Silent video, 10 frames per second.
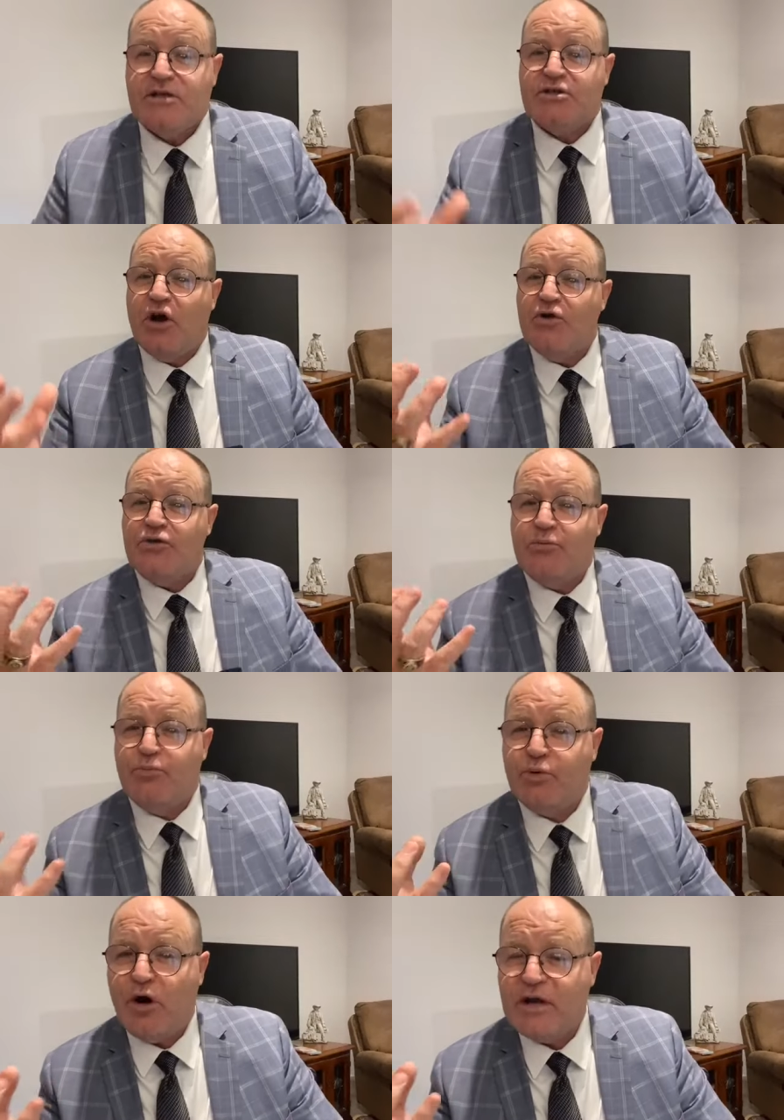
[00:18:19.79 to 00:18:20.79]
So the
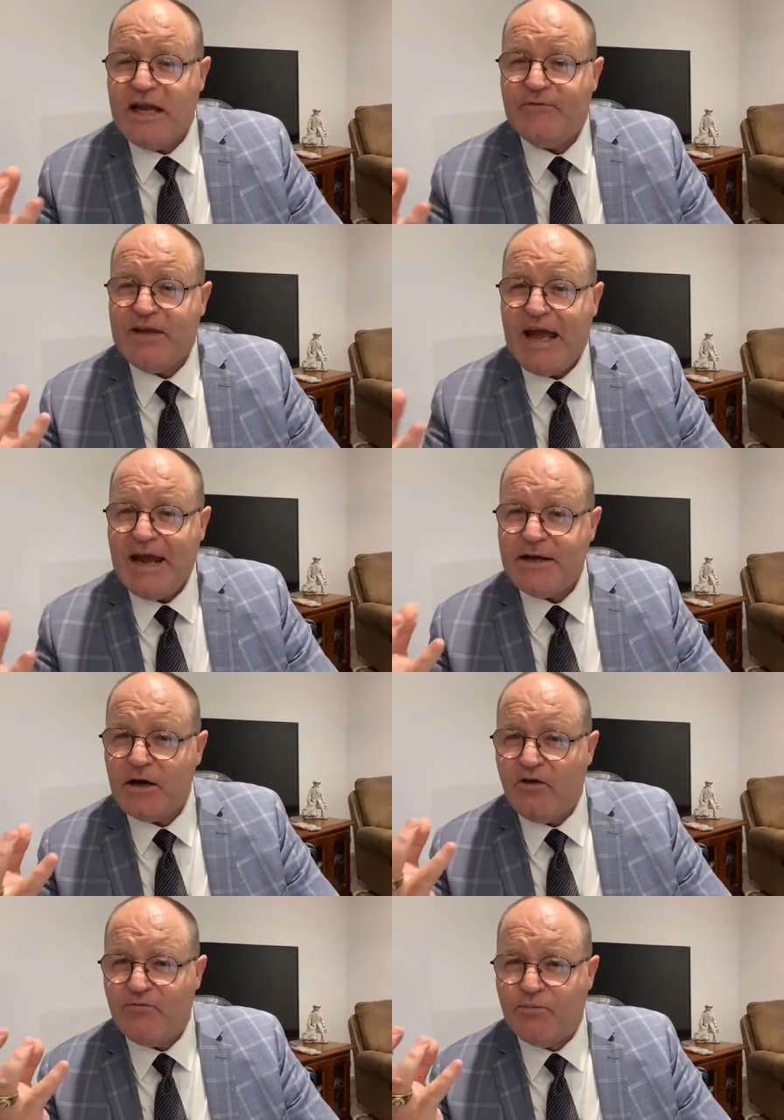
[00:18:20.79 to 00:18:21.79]
broke, if he
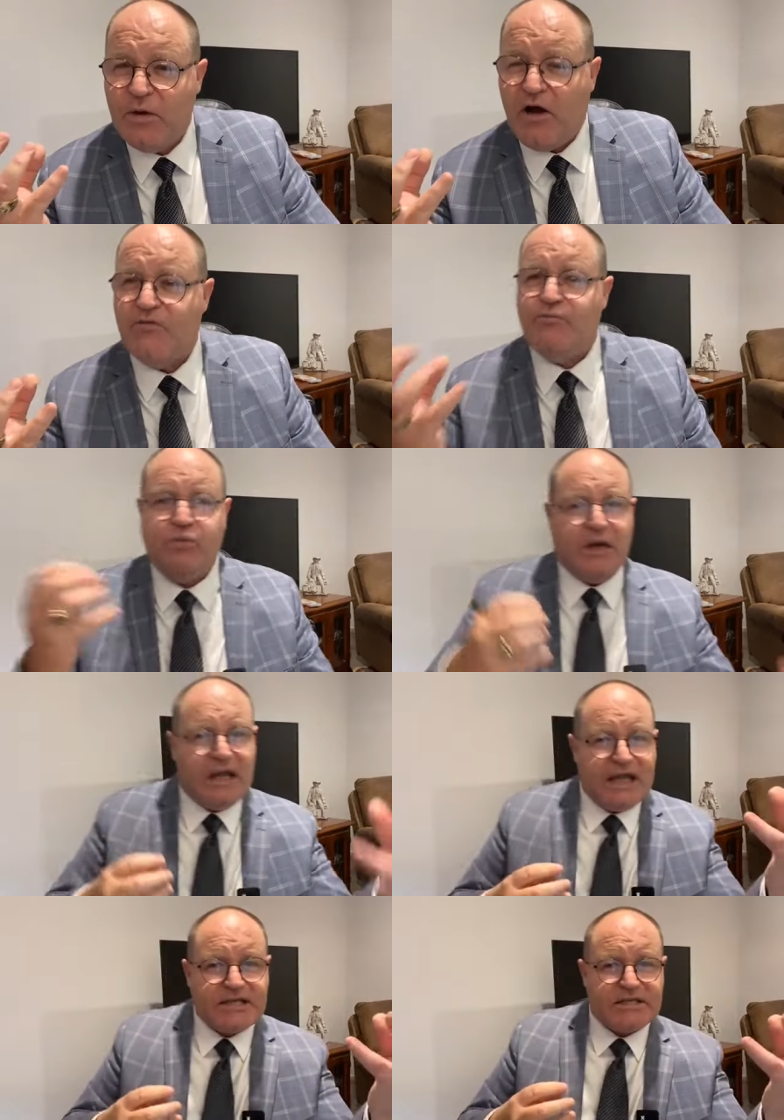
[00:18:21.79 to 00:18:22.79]
hadn't of, of
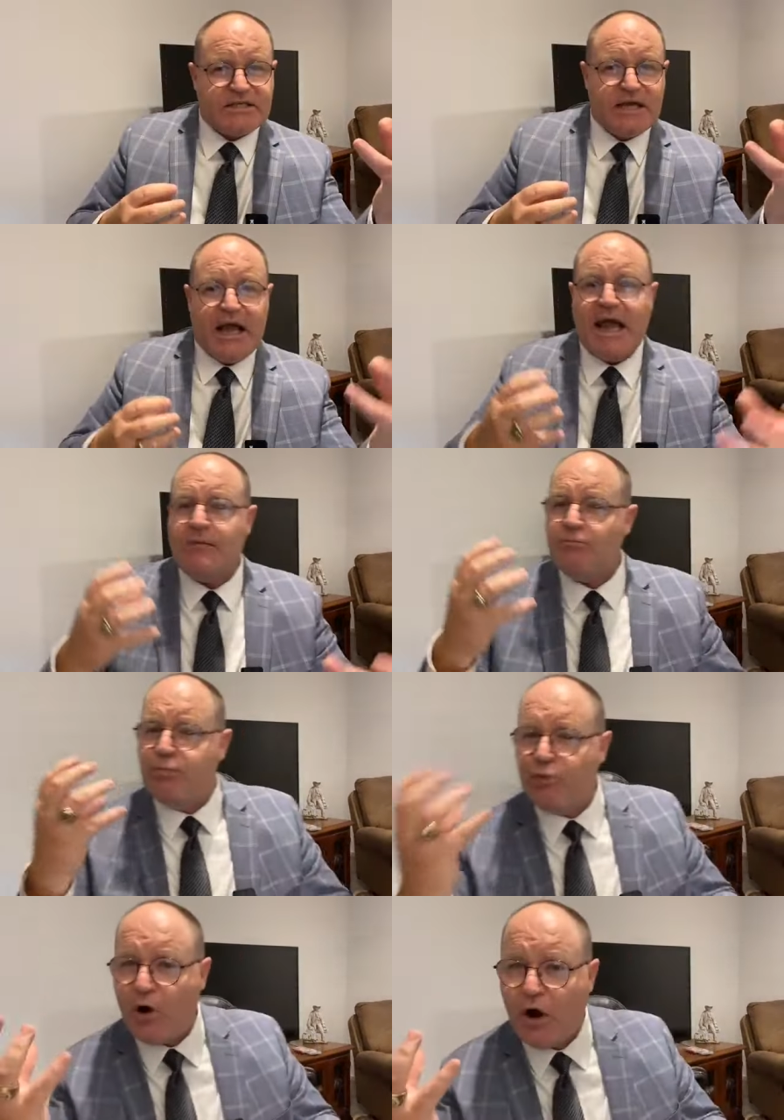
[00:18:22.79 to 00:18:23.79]
blessed and
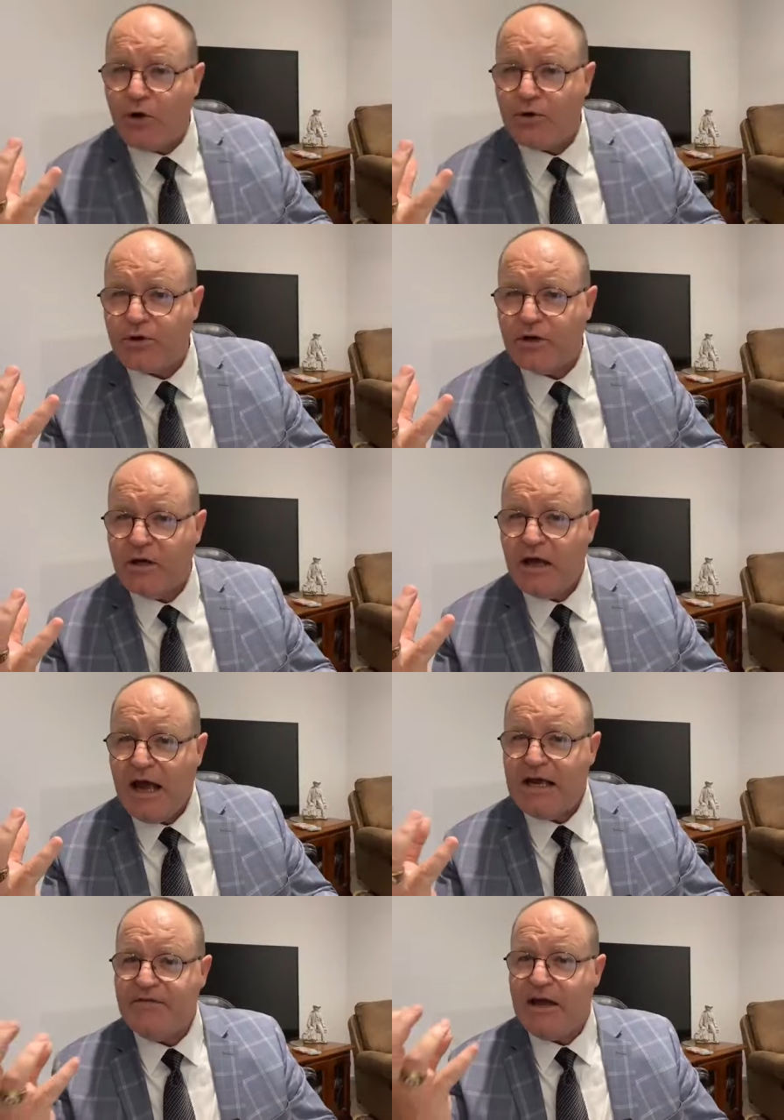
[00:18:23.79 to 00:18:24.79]
broke,
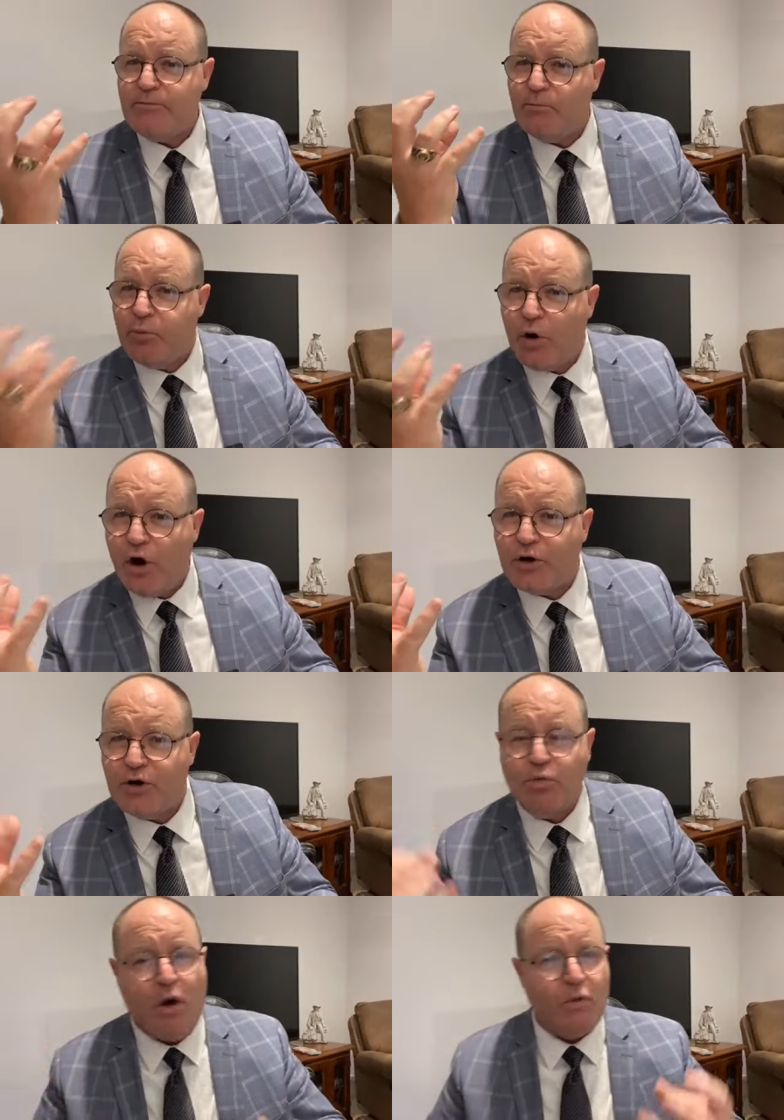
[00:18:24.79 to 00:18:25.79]
and if he hadn't
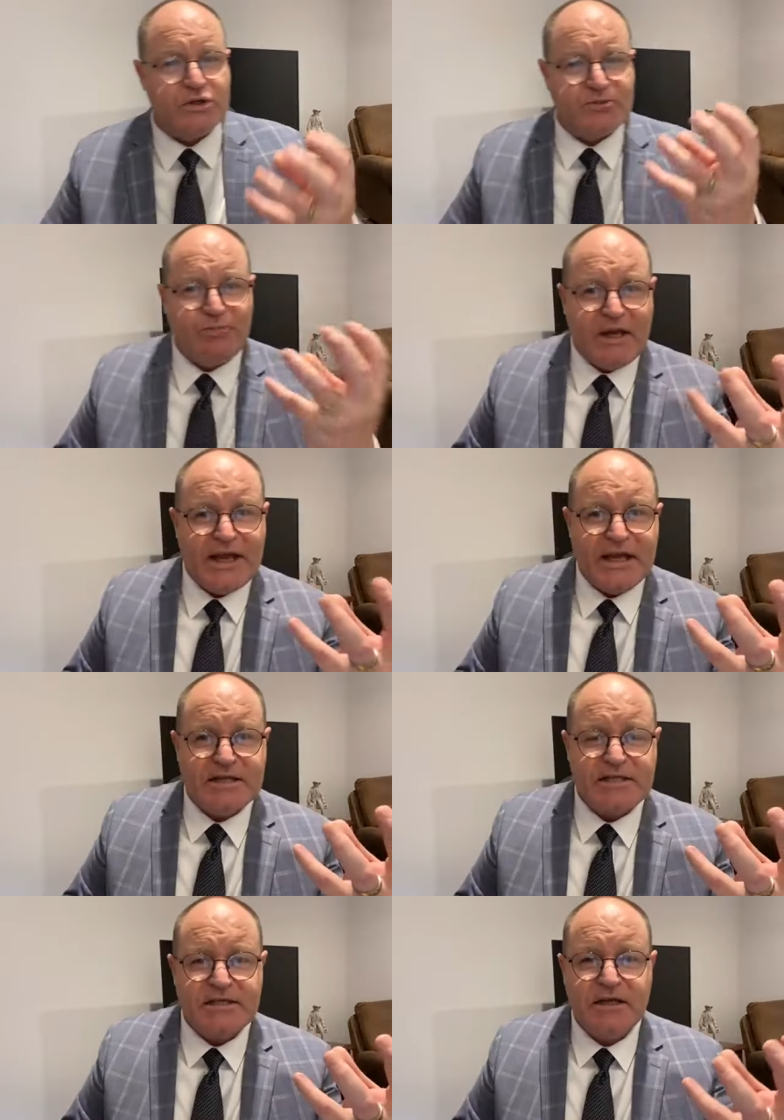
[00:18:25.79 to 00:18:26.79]
broken what was
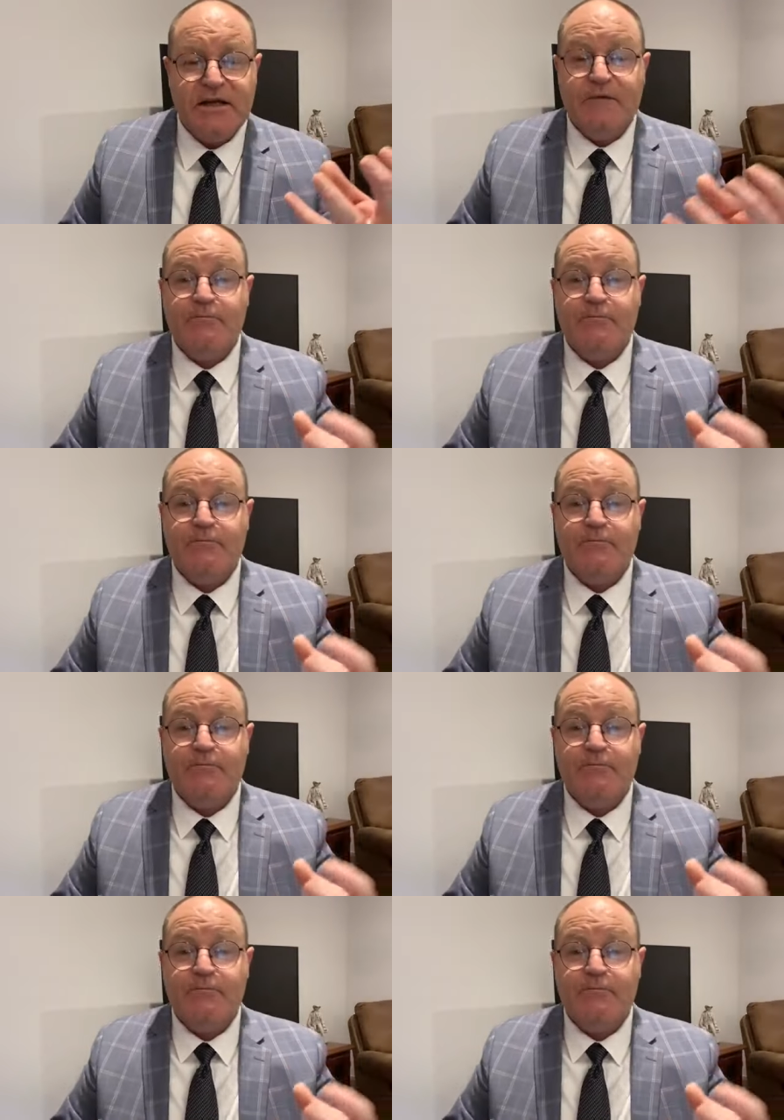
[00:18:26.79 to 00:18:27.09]
blessed,